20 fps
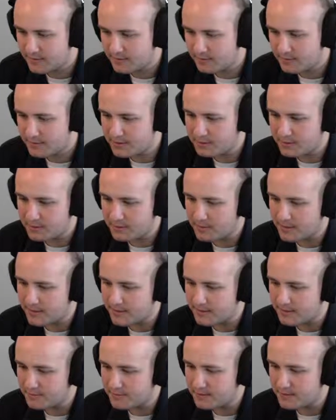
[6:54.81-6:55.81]
which one
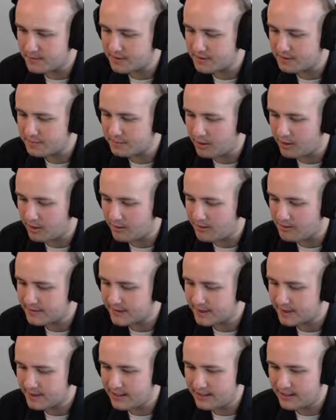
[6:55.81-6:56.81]
was it? Which is the smallest?
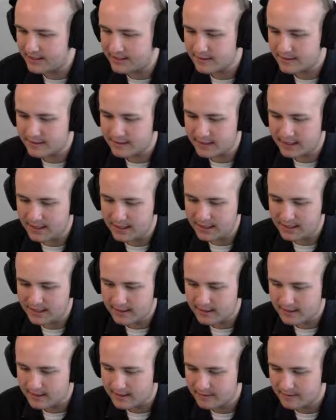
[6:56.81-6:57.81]
I think C,
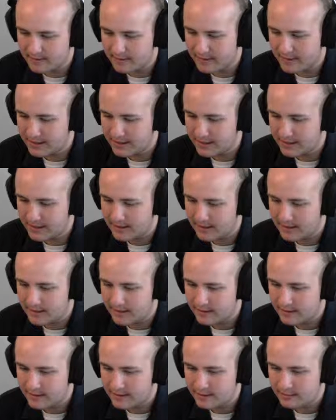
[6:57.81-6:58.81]

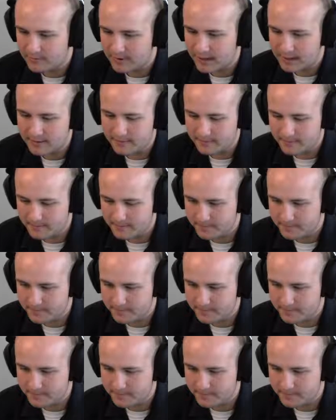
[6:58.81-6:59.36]
right?